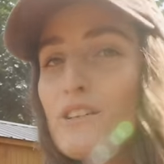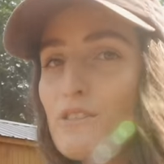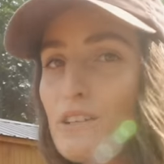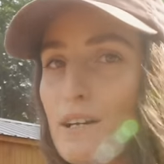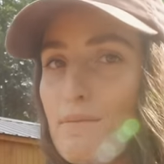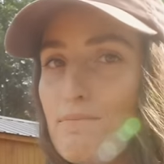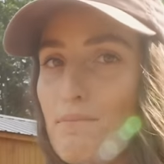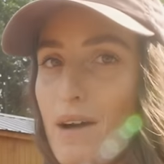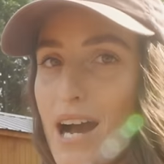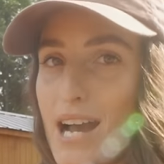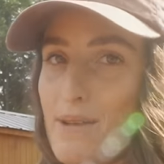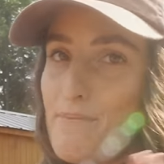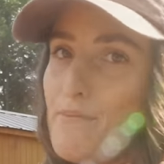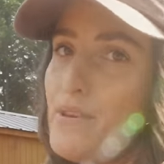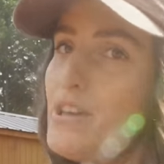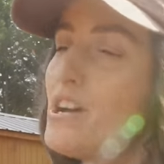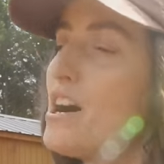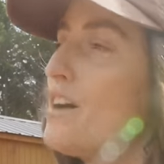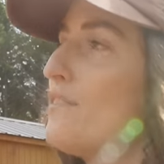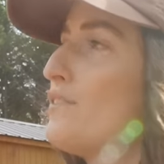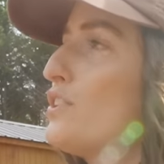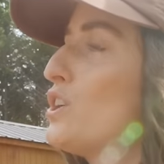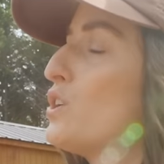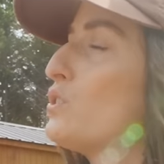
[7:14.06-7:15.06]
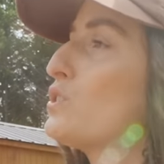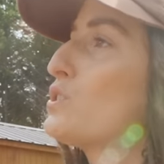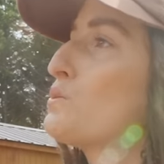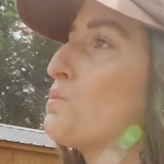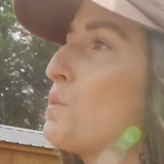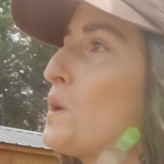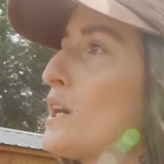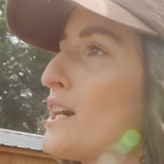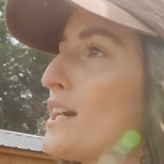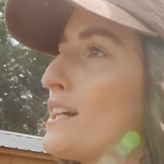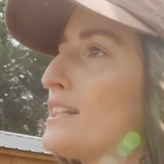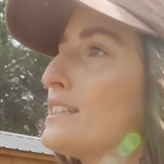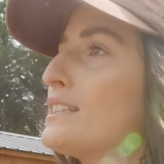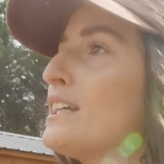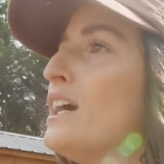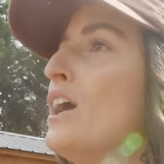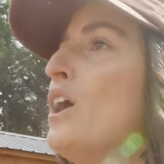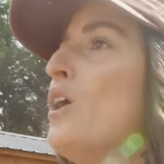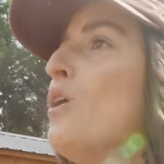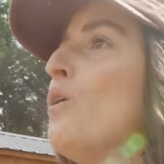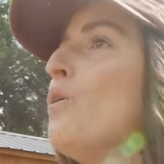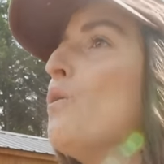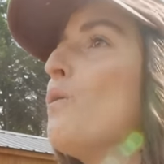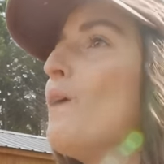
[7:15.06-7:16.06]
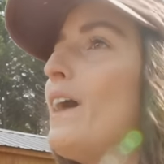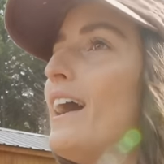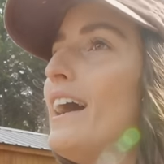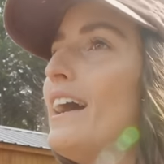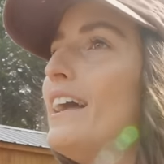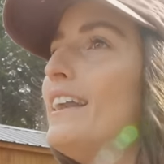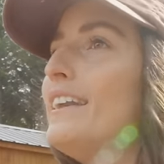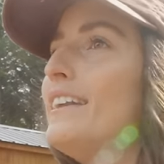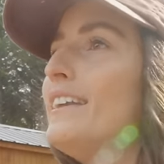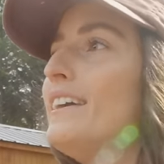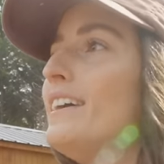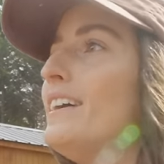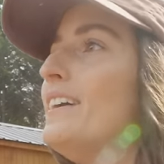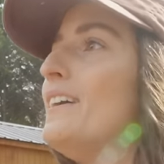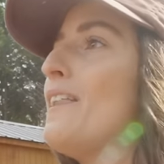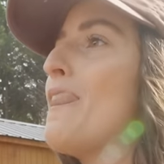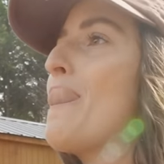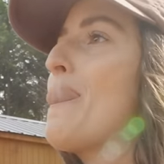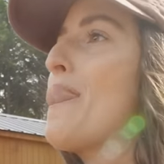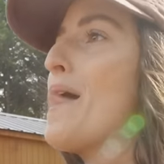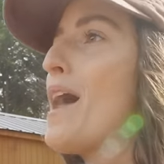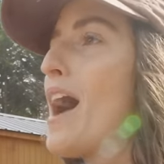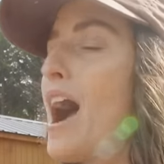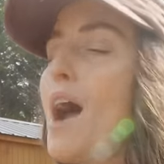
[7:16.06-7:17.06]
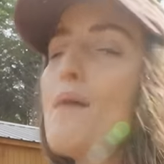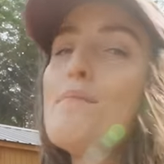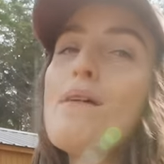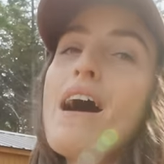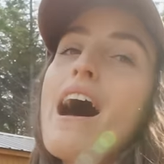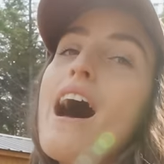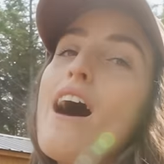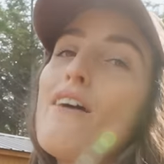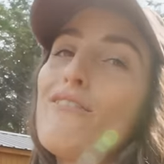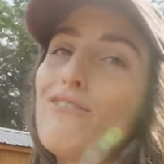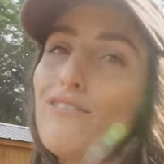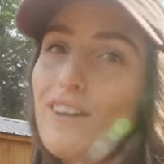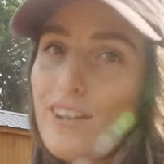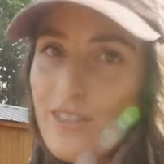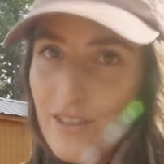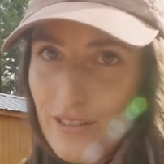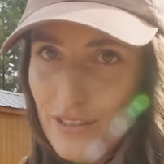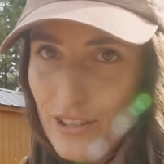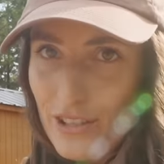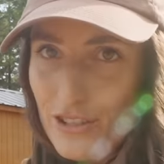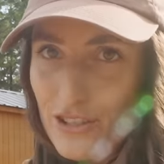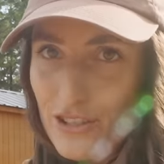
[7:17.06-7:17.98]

Remind me of those words when I'm halfway through the